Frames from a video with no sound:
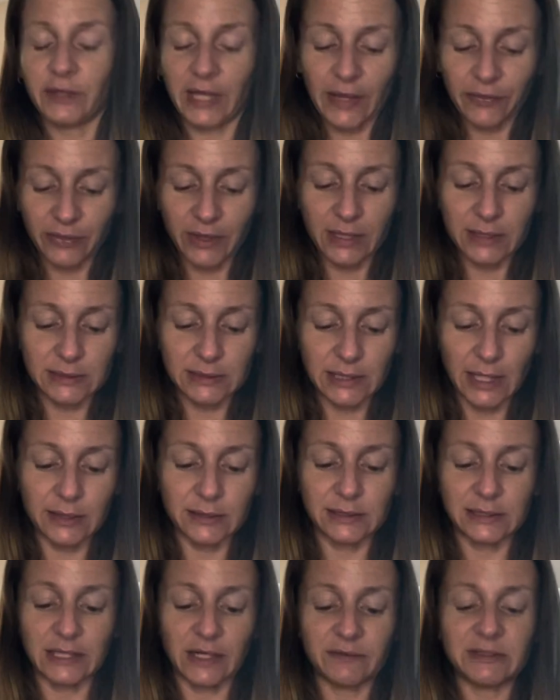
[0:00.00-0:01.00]
get things done
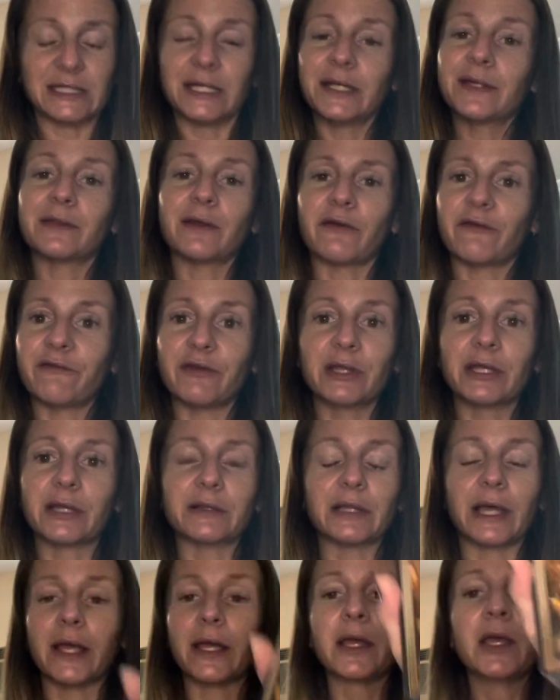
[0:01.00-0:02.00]
instead of sitting there feeling
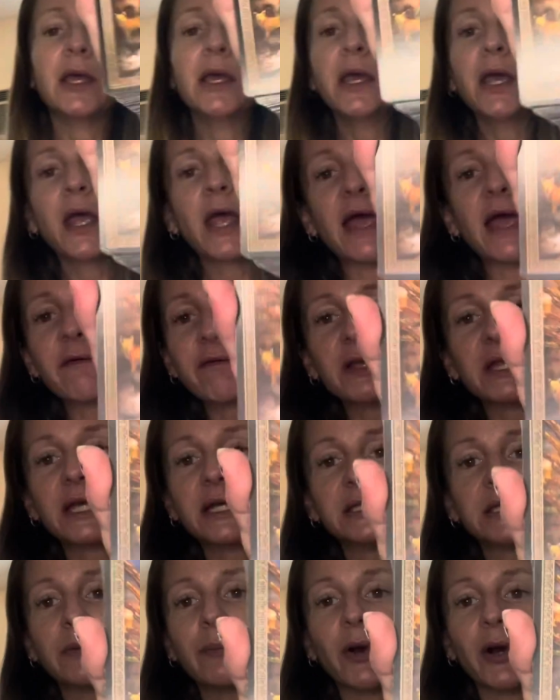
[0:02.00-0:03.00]
like
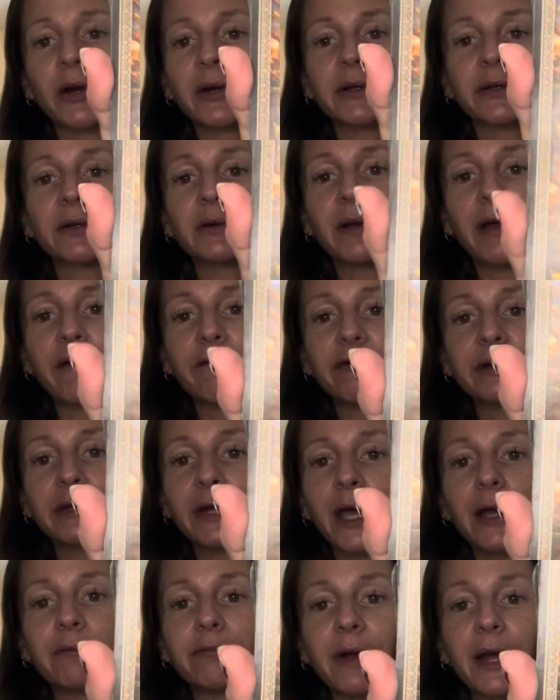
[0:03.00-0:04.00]
everything's a burden every
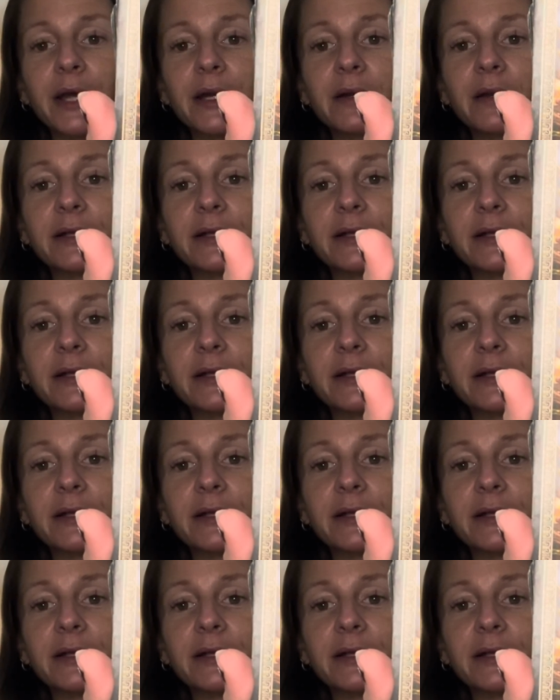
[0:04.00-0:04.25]
day, right?